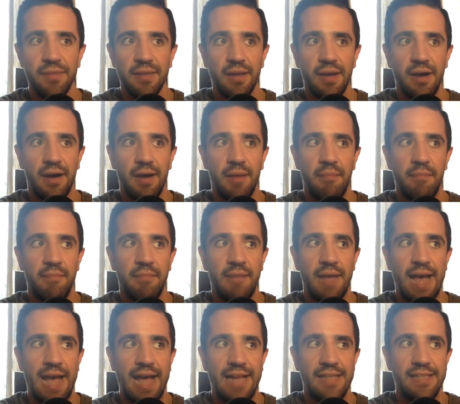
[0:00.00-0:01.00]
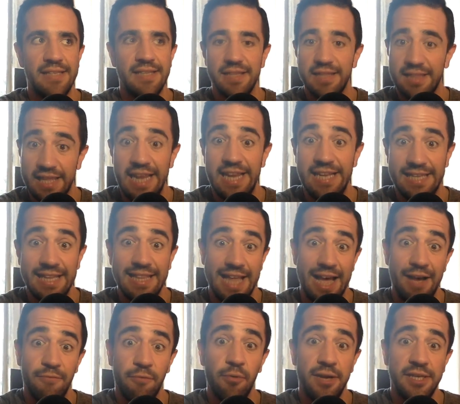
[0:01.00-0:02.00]
And that he did
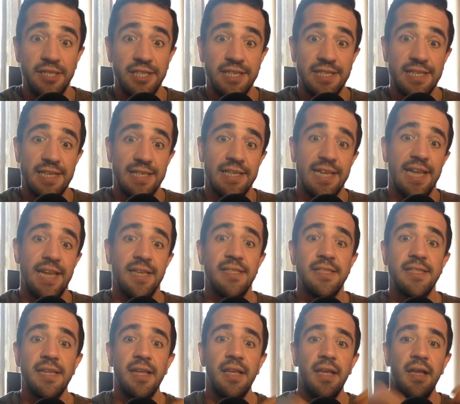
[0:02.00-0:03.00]
that for his GCSEs.